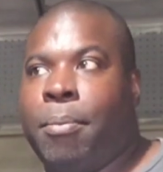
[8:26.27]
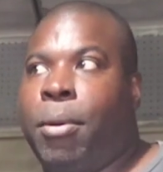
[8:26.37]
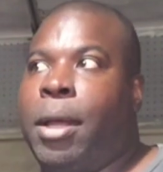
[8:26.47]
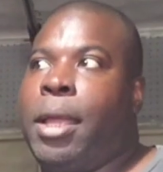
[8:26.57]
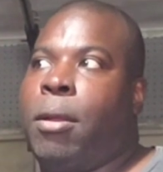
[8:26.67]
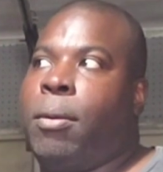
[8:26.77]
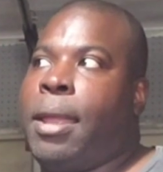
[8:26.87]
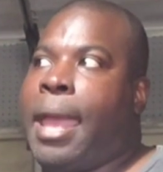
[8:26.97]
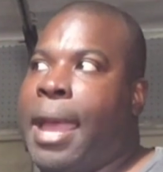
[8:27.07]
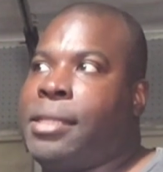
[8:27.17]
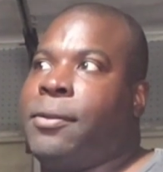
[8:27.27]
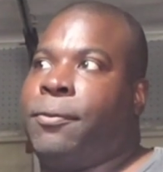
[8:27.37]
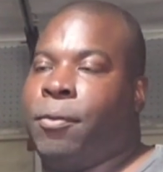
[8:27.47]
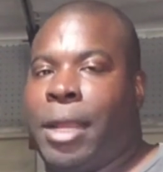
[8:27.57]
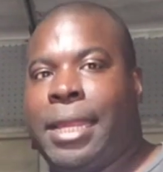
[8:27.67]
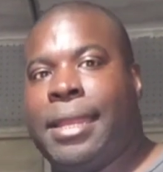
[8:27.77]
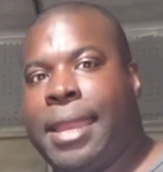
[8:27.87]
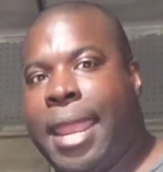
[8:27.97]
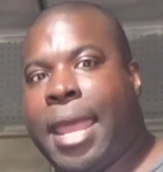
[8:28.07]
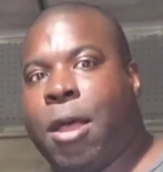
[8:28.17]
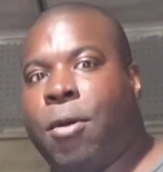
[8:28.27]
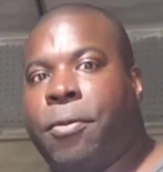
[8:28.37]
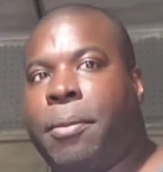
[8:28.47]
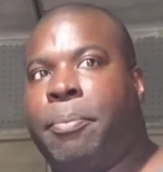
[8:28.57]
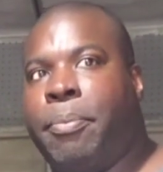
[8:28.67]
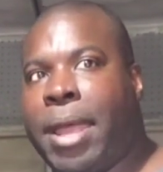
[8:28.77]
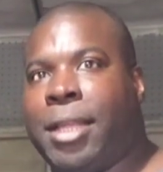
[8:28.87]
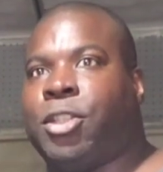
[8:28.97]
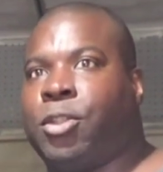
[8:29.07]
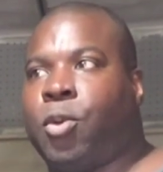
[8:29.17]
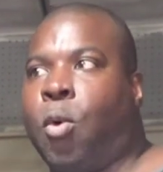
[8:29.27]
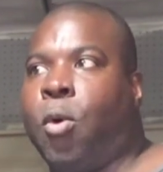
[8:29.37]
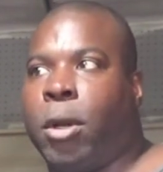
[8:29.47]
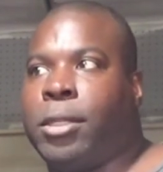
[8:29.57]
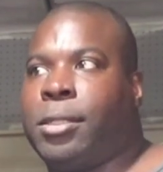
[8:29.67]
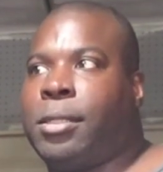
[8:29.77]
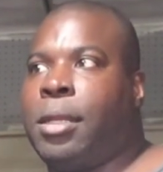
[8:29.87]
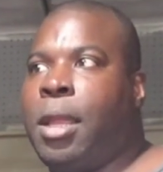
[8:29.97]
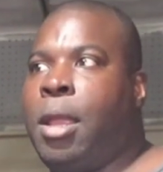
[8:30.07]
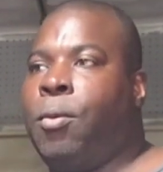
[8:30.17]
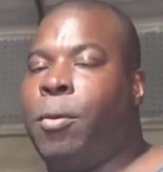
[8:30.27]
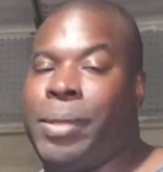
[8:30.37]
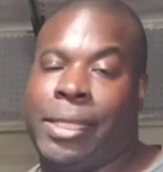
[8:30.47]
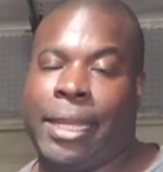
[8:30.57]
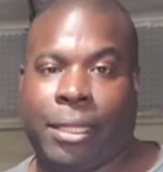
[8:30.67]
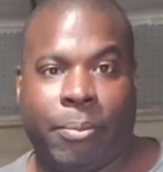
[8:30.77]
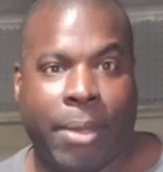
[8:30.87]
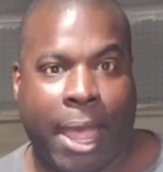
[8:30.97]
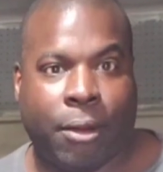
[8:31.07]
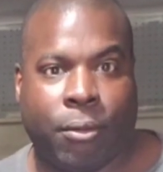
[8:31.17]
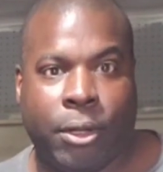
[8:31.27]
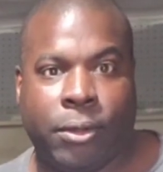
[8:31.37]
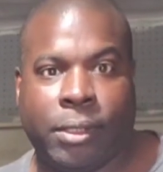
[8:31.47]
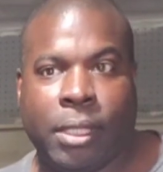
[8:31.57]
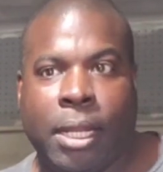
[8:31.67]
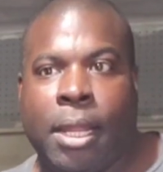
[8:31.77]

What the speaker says: but as of right now, the best course would be to take the back roads.